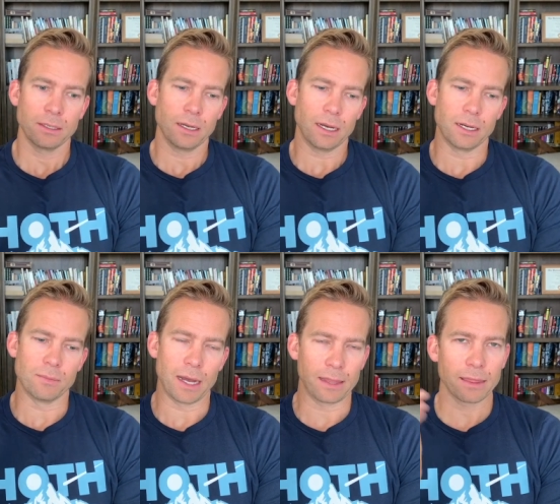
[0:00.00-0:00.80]

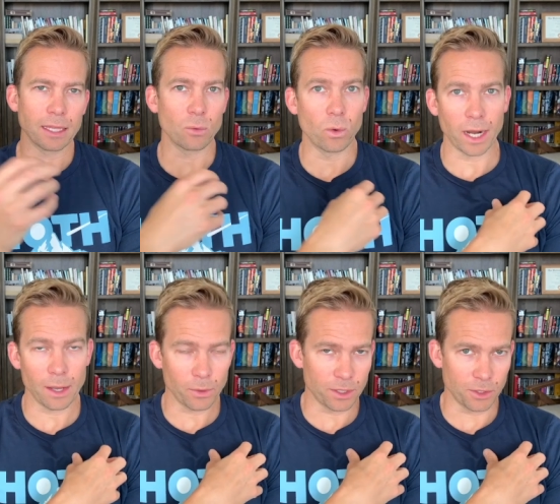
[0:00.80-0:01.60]
I think what I
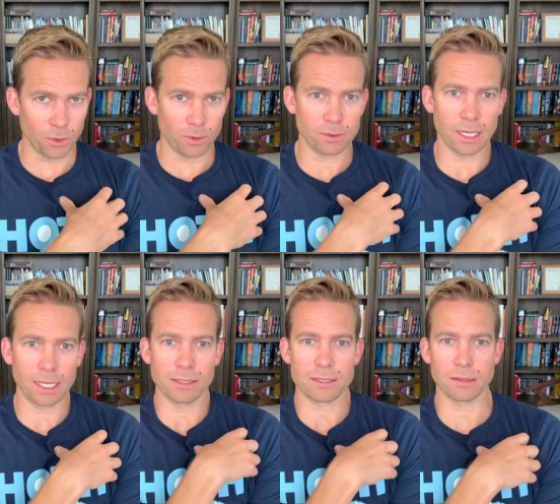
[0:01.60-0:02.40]
would do
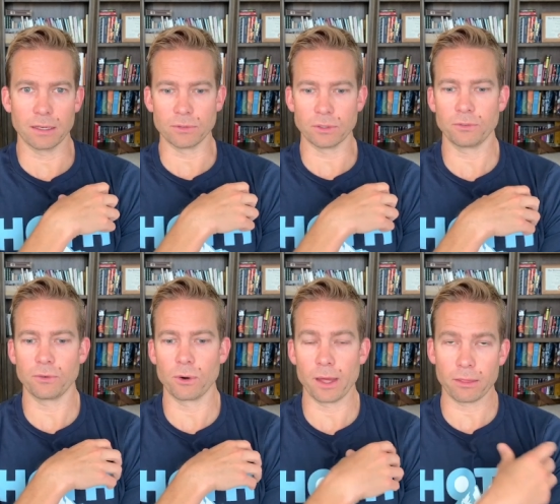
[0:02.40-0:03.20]
at this level
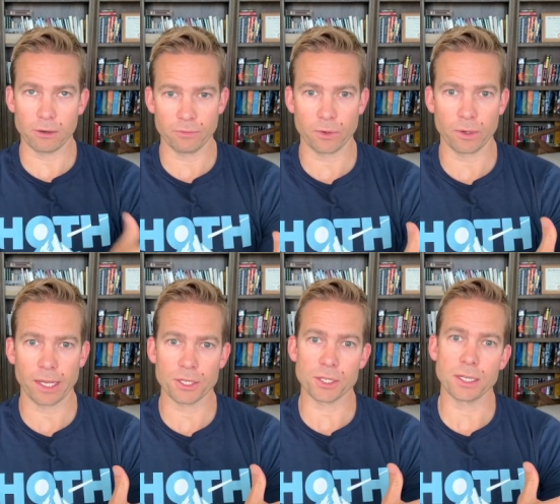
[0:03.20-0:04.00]
for my 3rd
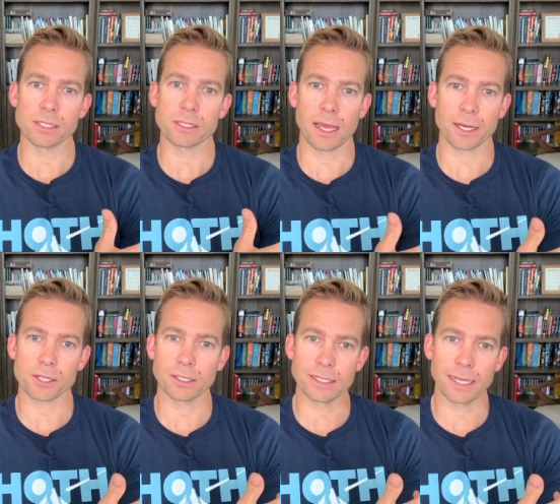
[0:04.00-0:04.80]
invocation is to
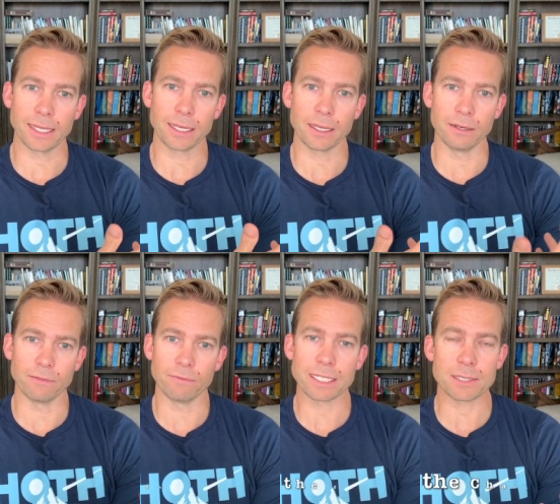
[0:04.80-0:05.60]
actually take
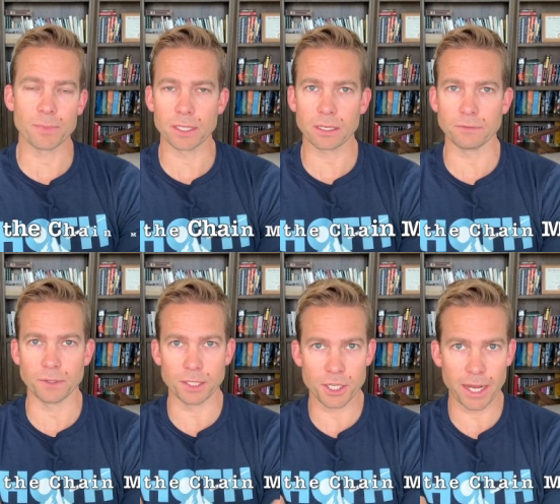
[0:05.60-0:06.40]
Investment of
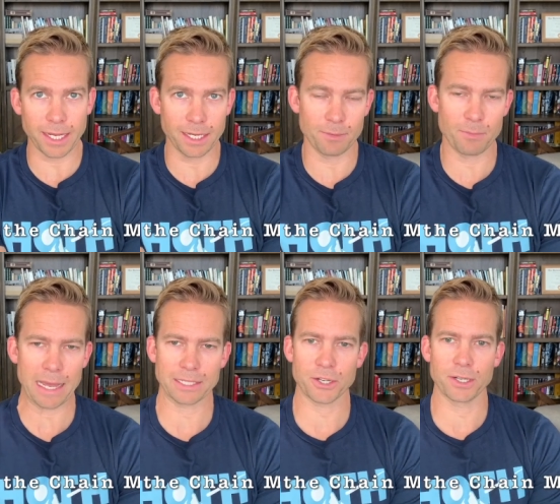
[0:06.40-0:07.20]
the Chain
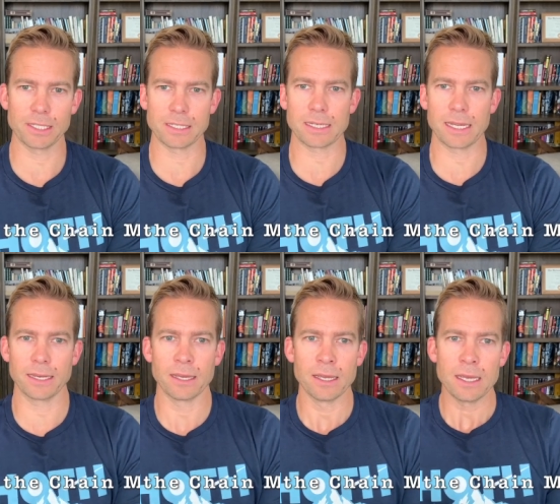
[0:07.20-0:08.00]
Master instead.
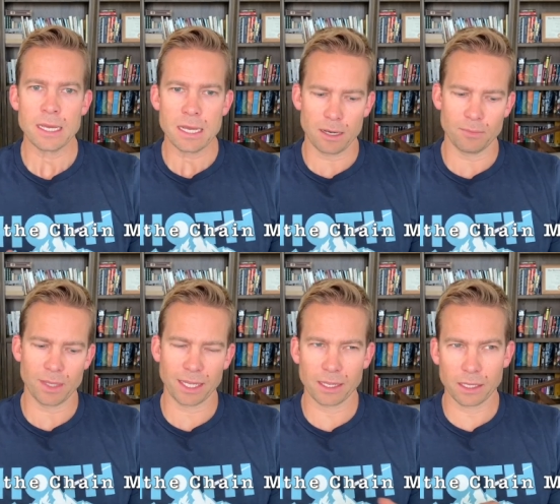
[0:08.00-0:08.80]

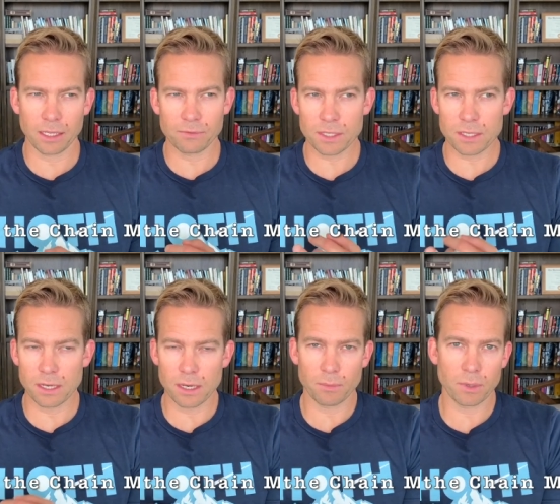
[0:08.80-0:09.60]
It gives us a
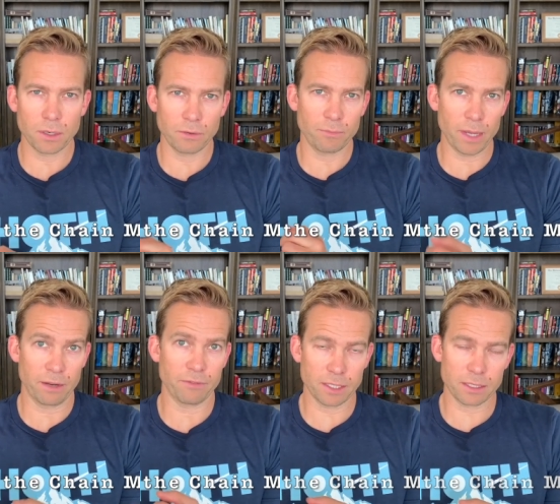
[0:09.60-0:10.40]
number of
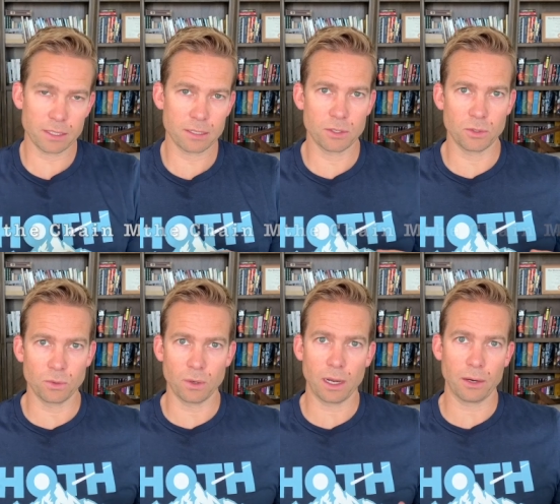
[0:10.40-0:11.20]
benefits
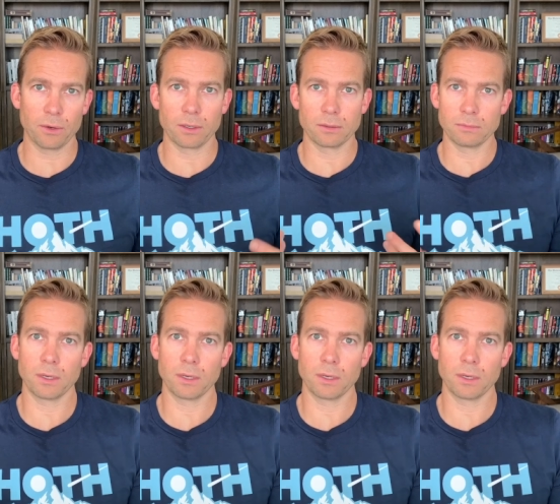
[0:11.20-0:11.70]
to our